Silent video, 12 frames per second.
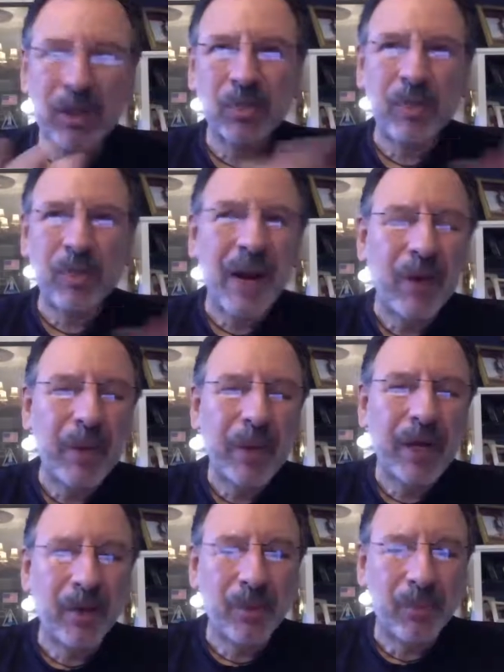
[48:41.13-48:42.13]
part of why we
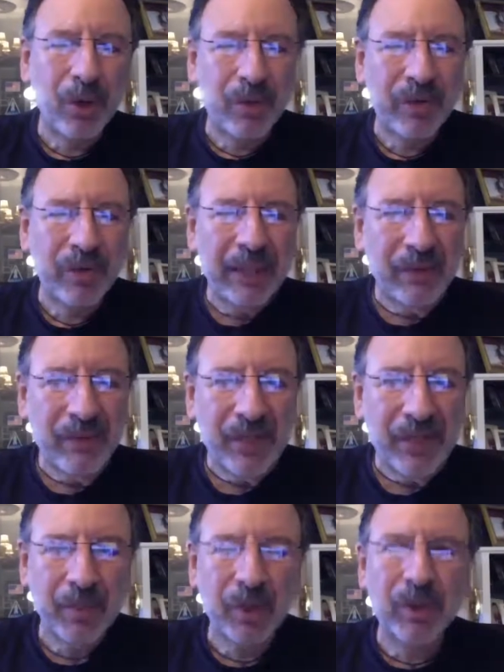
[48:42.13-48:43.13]
called the book Revealing the
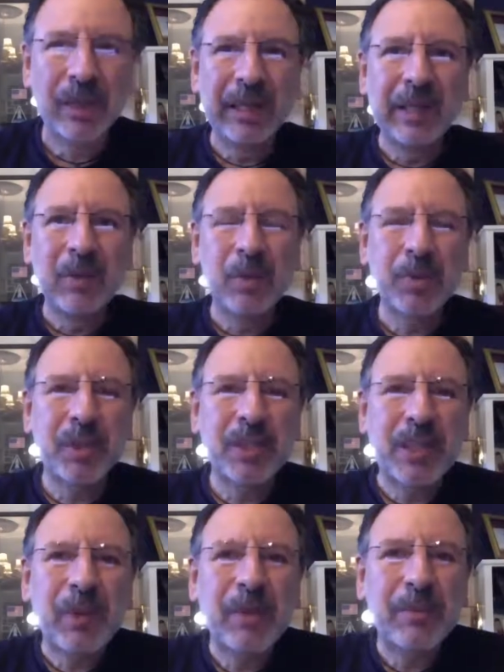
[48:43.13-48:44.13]
Invisible was because
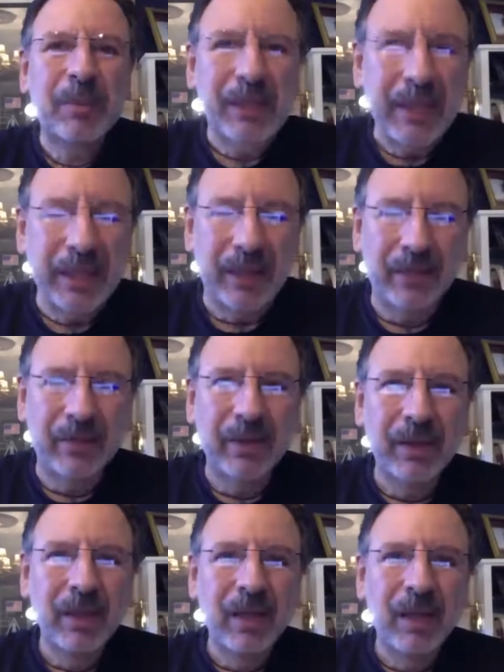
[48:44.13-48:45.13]
I really believe
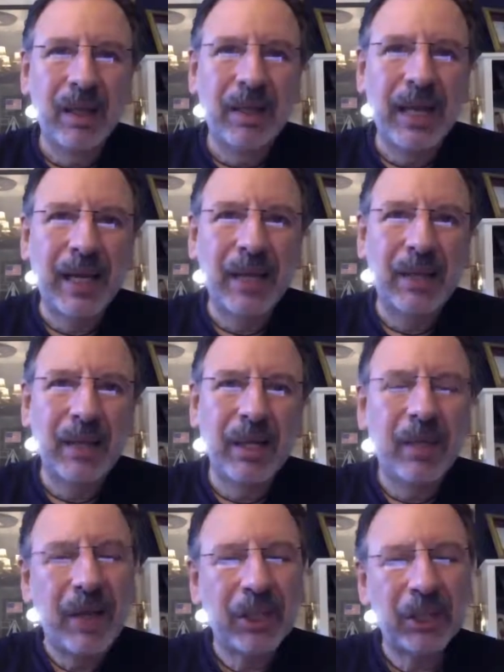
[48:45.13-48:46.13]
that
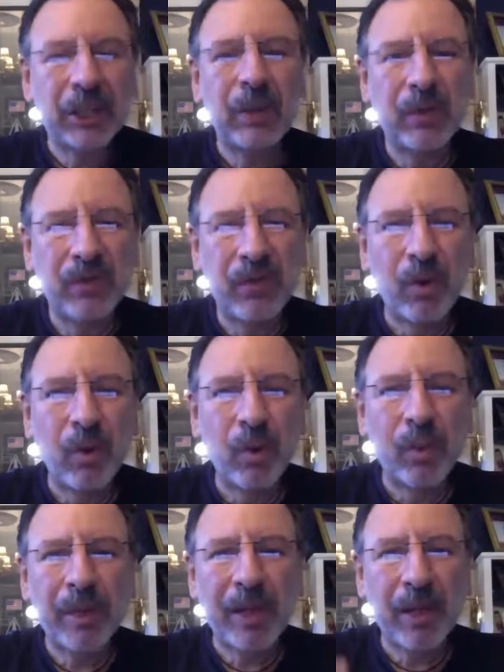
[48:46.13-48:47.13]
innovation going forward will
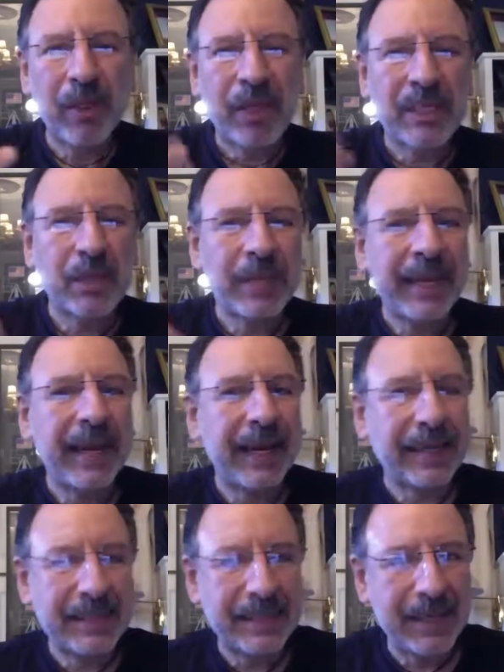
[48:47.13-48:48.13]
be about things that we
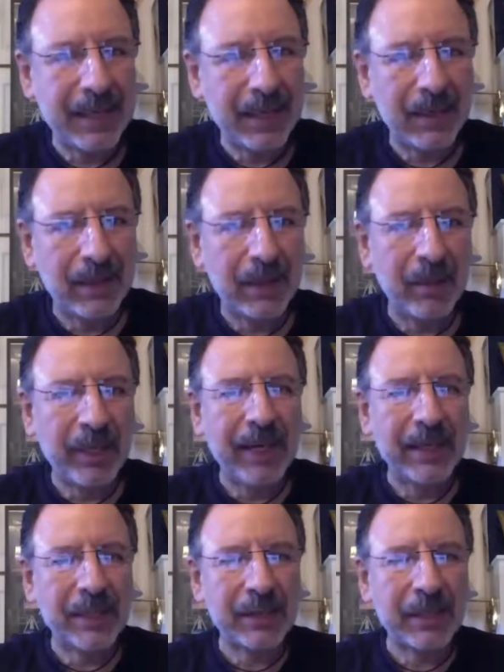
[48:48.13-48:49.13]
can't see, that we can't
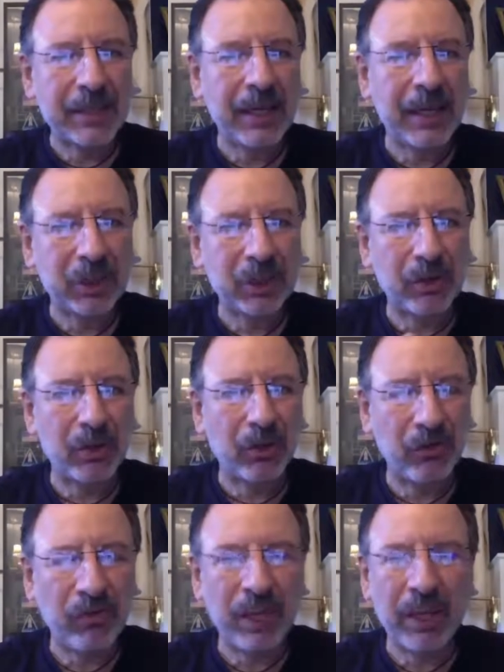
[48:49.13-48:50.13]
necessarily touch or
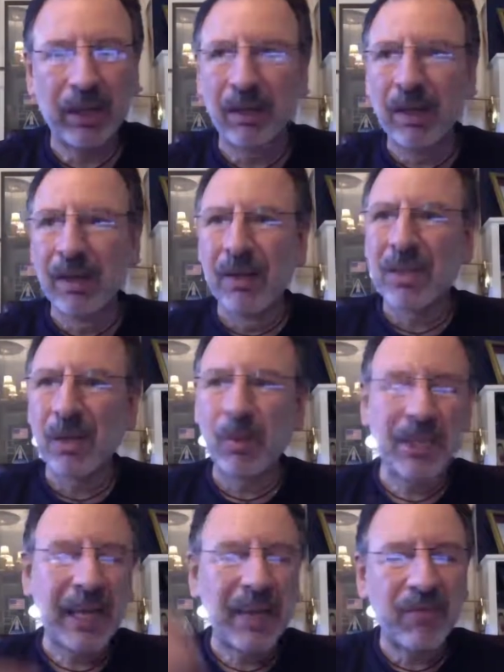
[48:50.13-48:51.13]
feel. So we'll
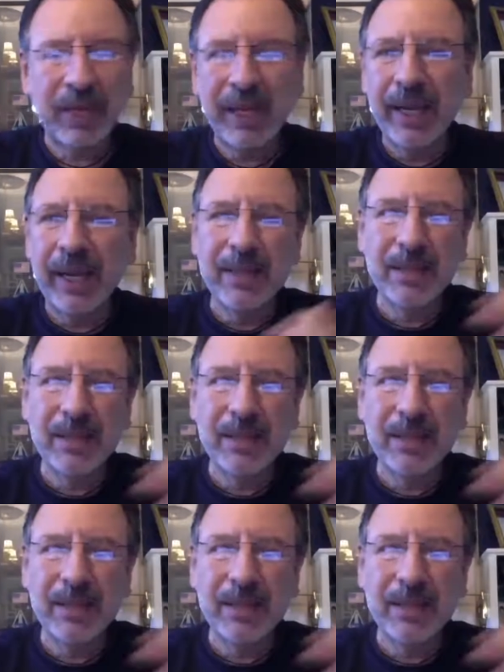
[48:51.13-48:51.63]
still have planes and